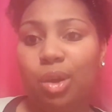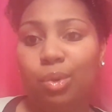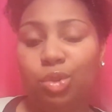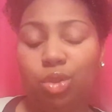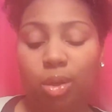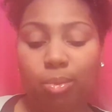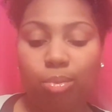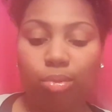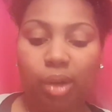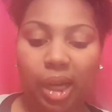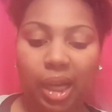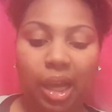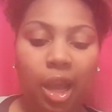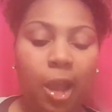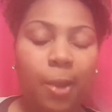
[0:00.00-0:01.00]
I want you to
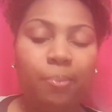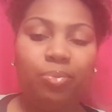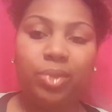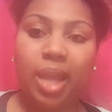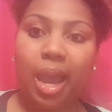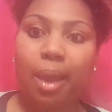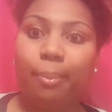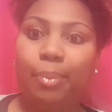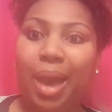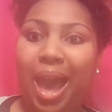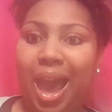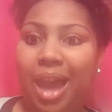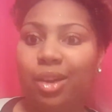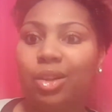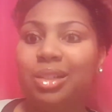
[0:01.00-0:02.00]
break that
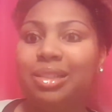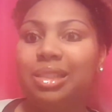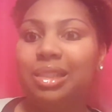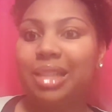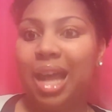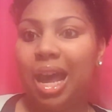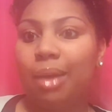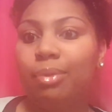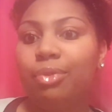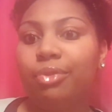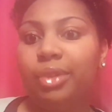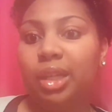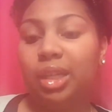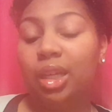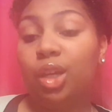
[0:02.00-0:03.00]
pattern. Stop
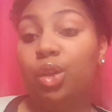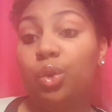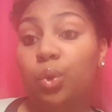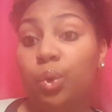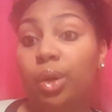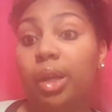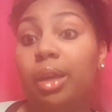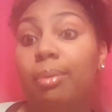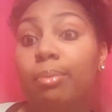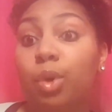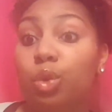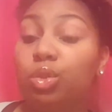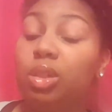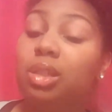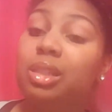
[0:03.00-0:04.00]
feeding your
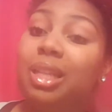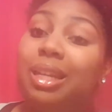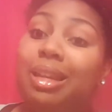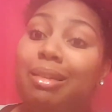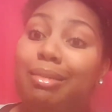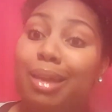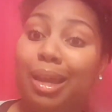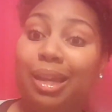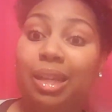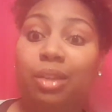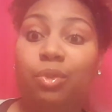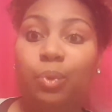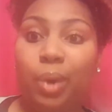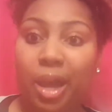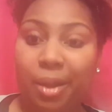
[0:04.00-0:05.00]
emotions in a
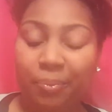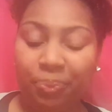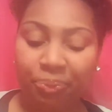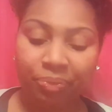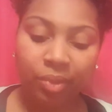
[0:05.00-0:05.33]
negative way.